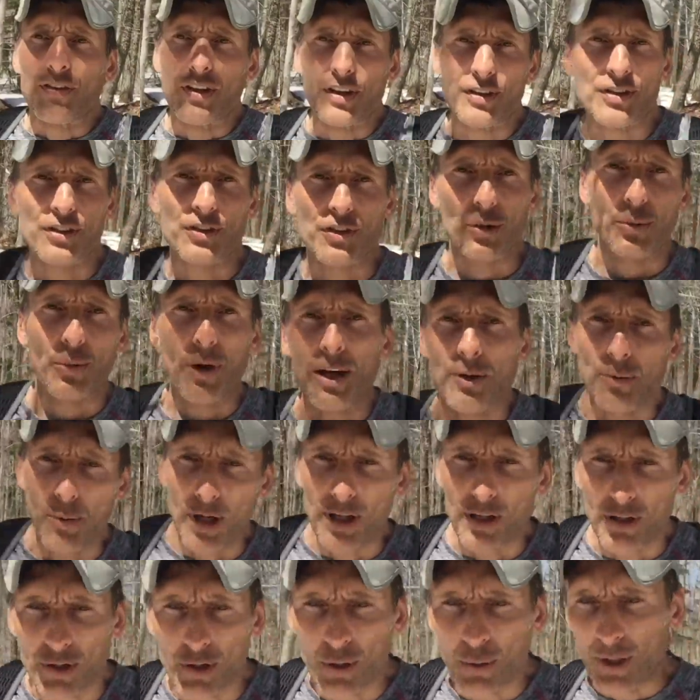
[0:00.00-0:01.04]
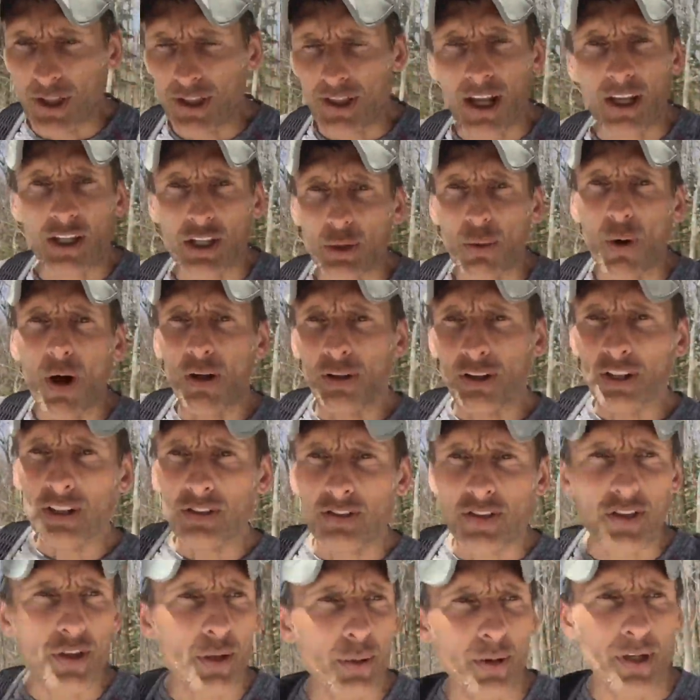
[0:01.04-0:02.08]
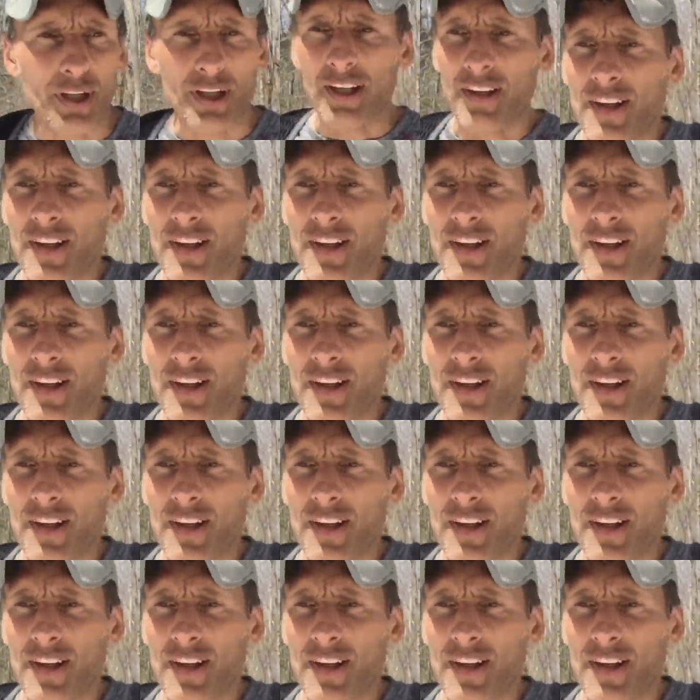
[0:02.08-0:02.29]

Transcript: this is the right way to do it, and you all need to do it,